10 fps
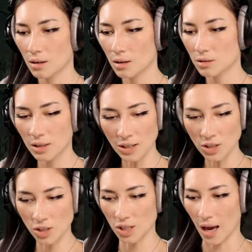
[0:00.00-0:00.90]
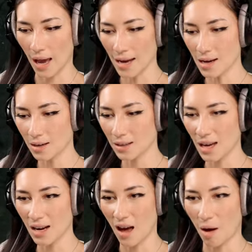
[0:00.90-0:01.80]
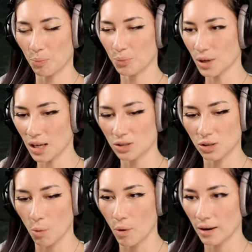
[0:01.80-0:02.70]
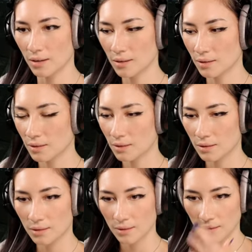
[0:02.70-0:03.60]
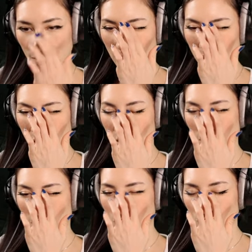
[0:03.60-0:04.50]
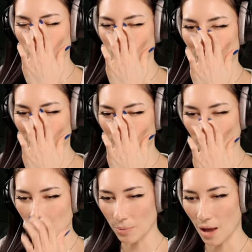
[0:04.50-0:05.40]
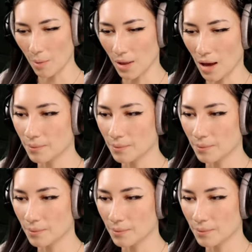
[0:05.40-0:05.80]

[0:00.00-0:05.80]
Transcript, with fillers: Did I just die? Get up! What are you doing? You can cycle through bloody blah blah blah blah.